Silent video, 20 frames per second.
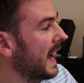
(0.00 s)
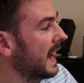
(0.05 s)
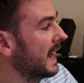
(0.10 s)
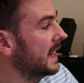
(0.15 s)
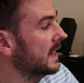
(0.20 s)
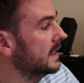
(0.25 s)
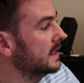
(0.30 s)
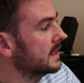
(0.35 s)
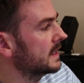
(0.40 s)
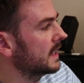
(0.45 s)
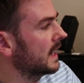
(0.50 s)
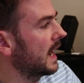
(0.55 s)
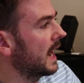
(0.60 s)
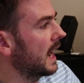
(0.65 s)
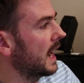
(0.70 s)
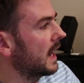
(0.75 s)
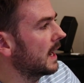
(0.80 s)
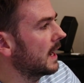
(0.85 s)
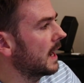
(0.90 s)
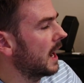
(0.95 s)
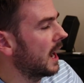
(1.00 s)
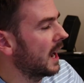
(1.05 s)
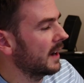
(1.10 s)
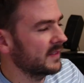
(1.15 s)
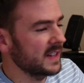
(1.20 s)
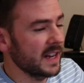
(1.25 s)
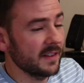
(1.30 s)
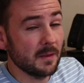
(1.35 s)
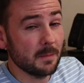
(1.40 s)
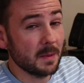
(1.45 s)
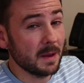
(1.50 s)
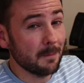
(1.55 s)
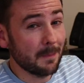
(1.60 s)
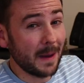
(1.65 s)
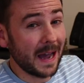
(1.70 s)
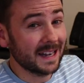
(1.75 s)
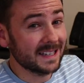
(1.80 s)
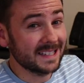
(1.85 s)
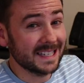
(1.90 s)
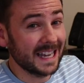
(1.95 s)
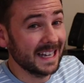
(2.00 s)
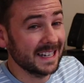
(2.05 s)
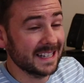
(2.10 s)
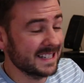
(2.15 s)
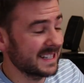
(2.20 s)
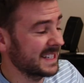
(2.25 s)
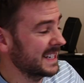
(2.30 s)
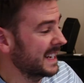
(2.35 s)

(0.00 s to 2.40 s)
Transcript: and I've never been back to get it